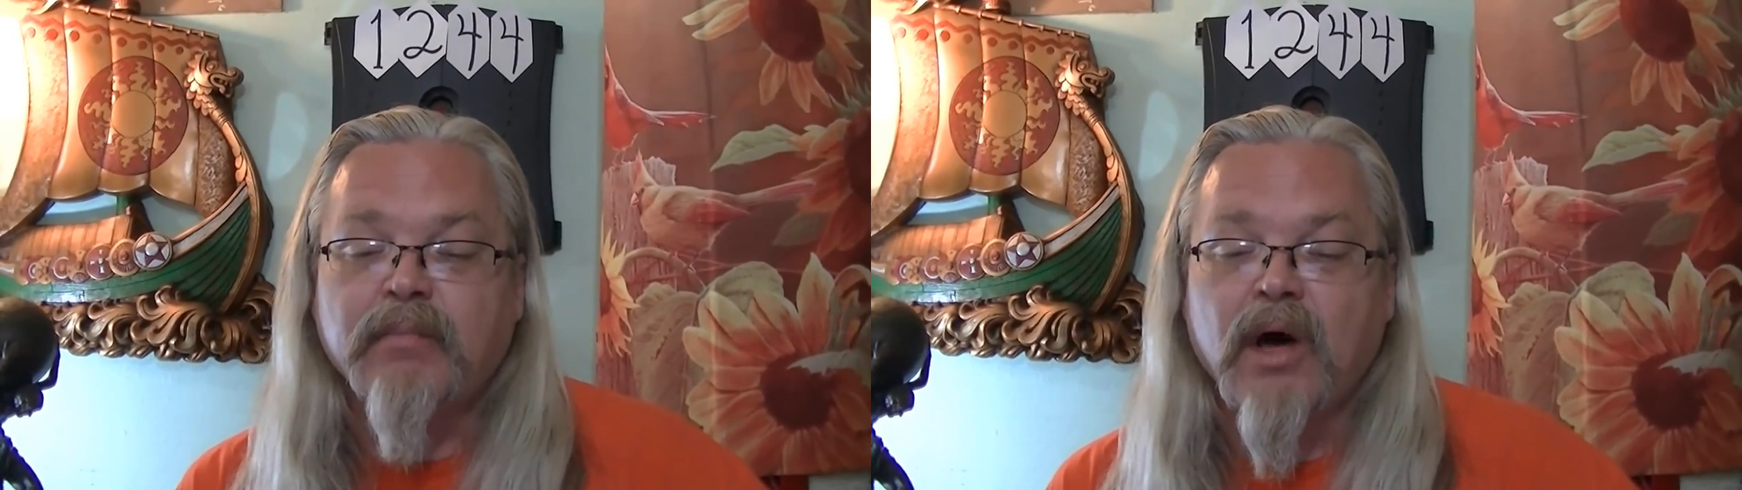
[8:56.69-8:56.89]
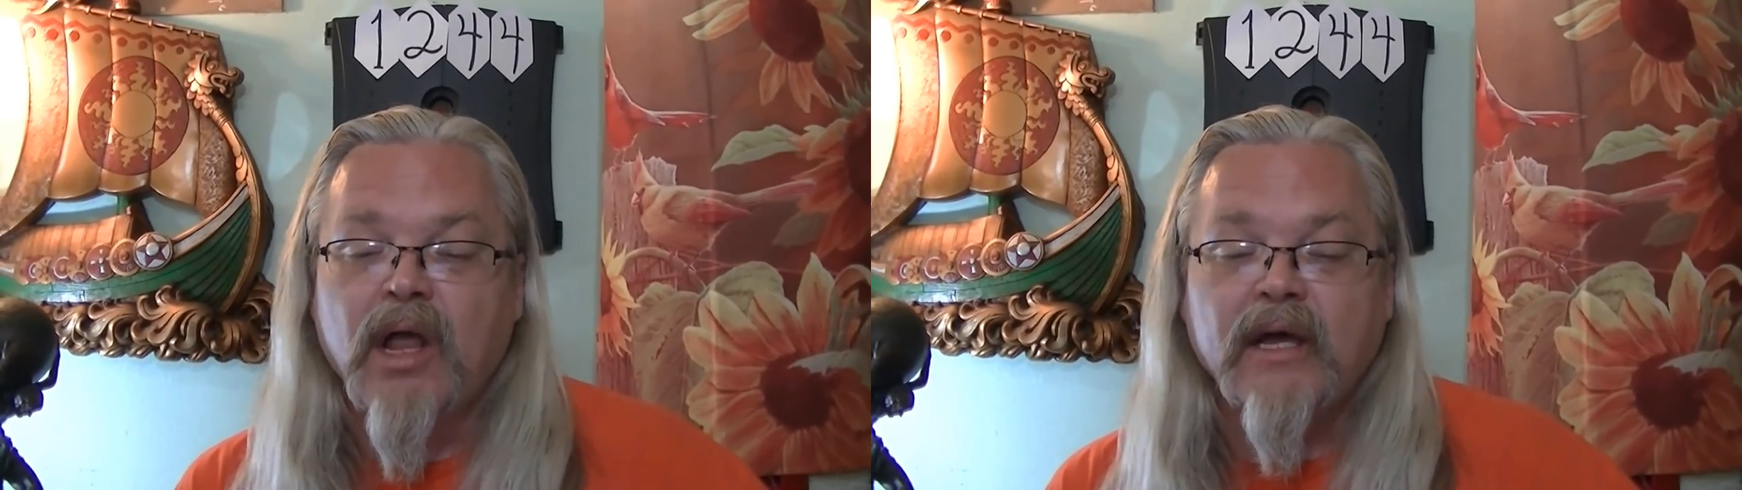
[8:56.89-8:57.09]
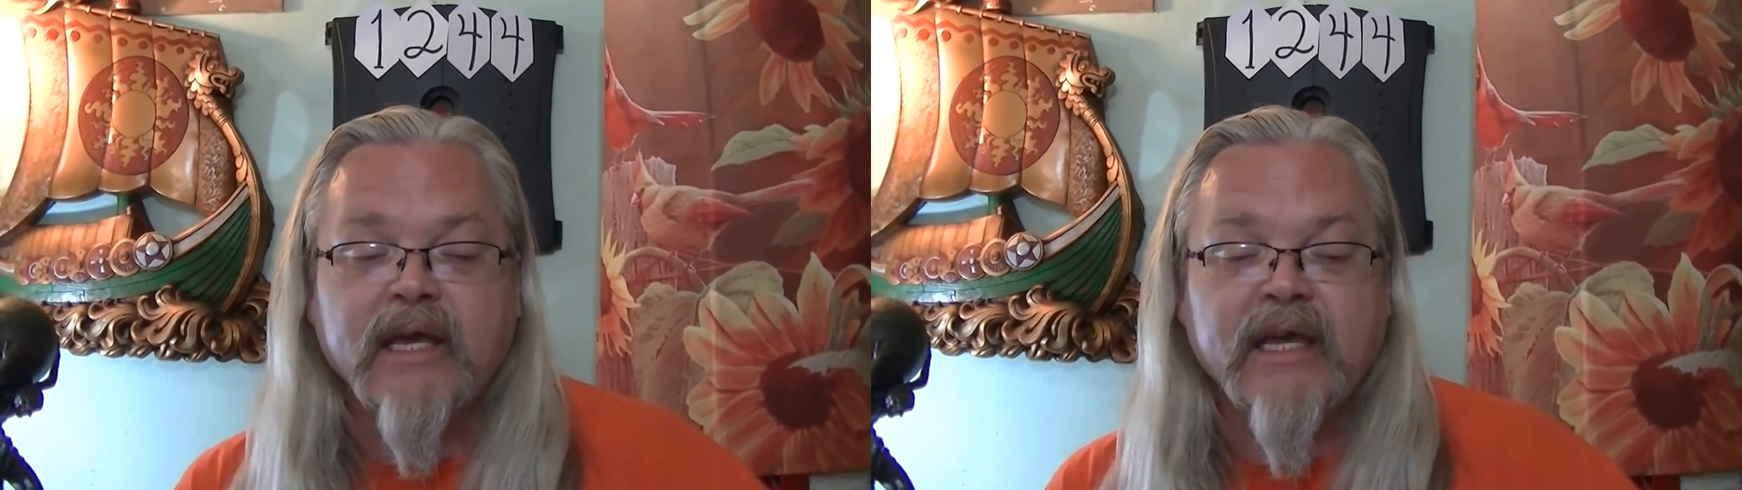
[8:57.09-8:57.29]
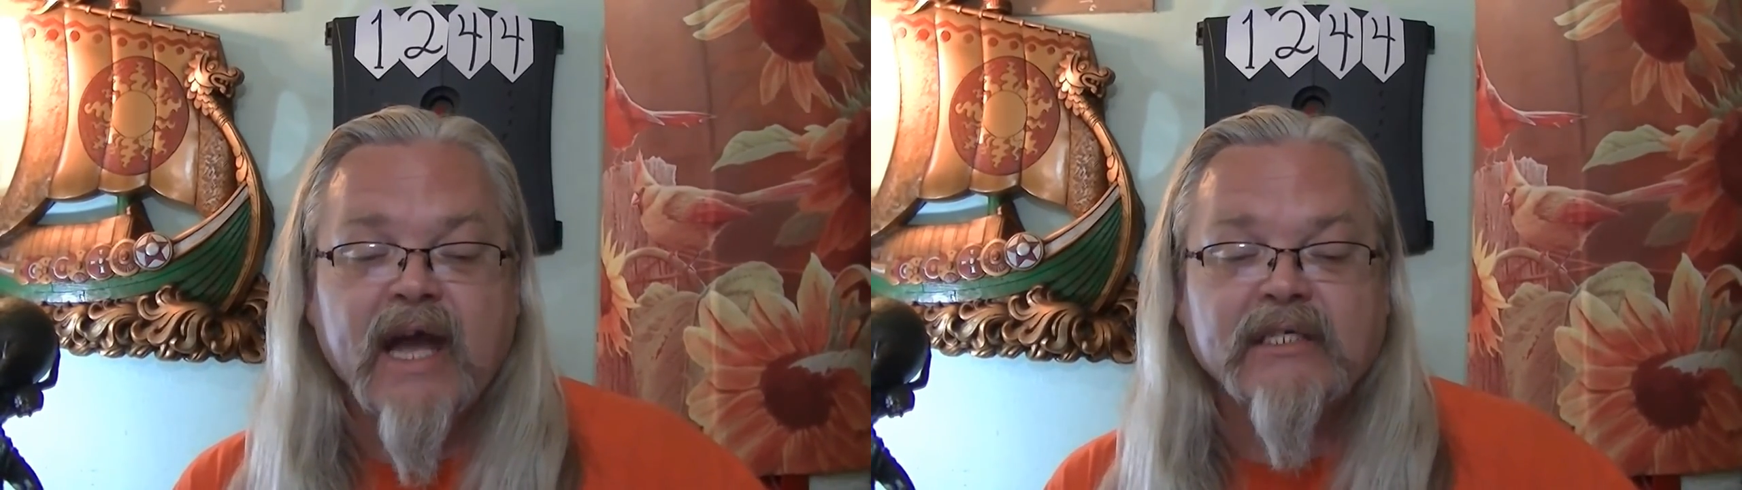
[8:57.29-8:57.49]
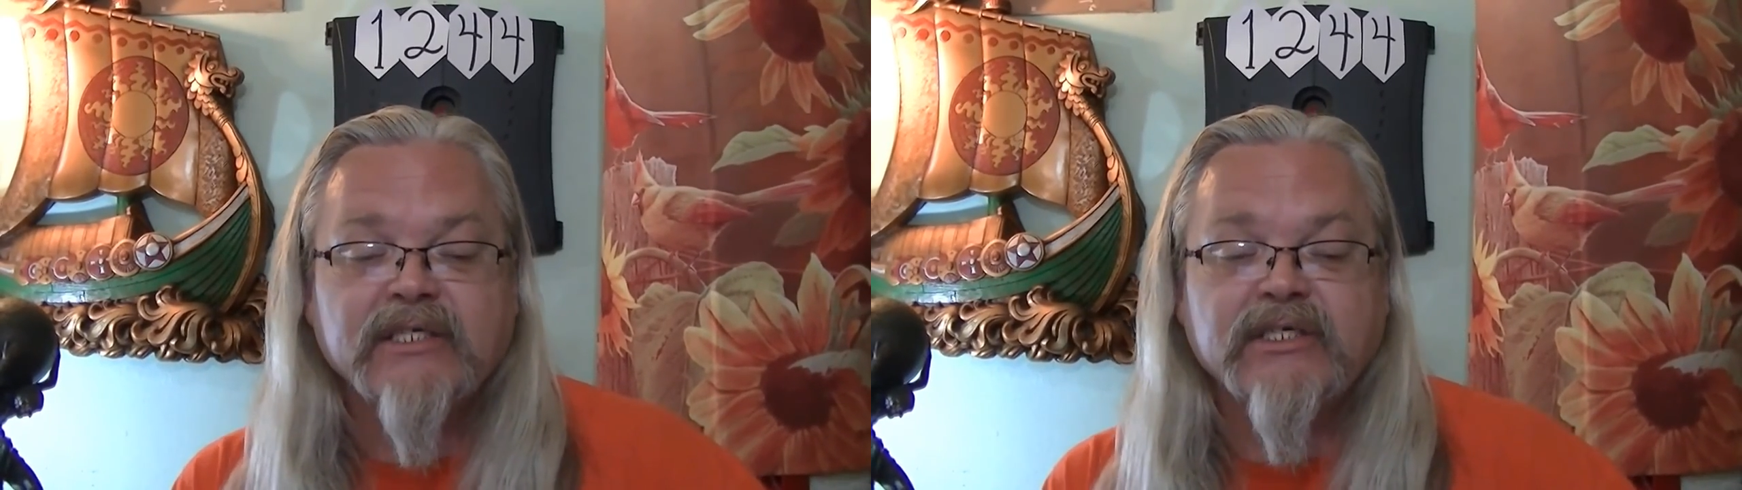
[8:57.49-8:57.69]
pollock
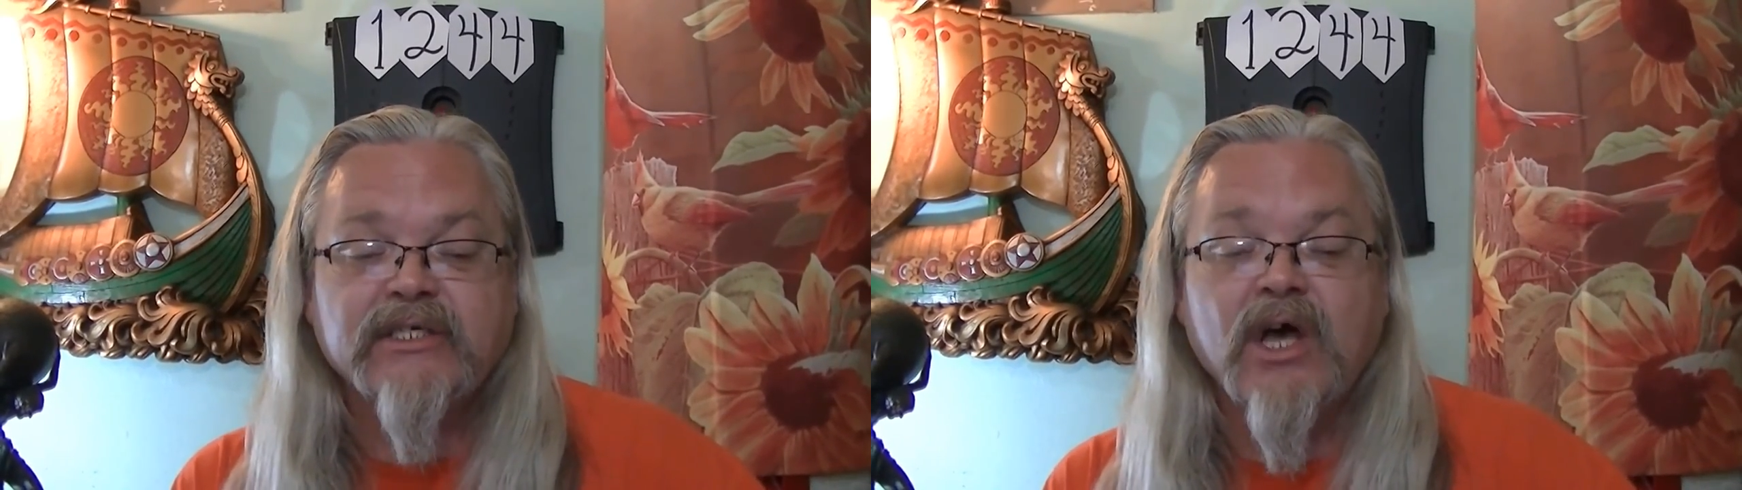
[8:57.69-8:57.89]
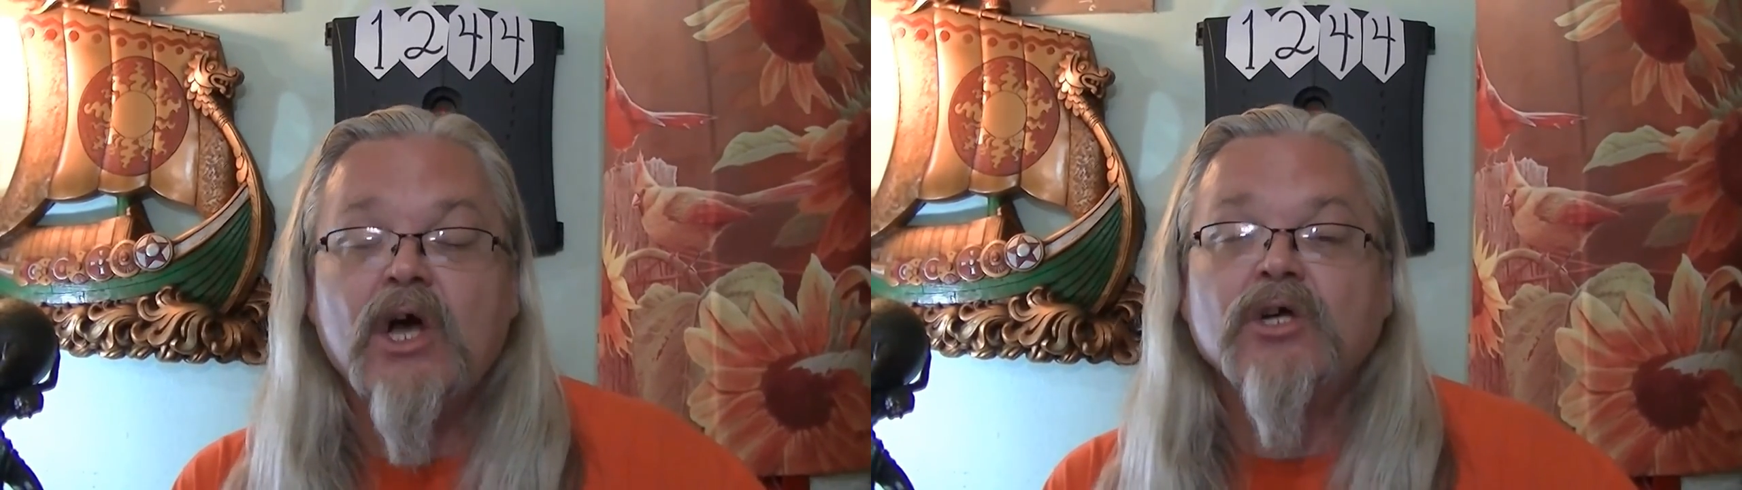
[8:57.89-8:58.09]
catches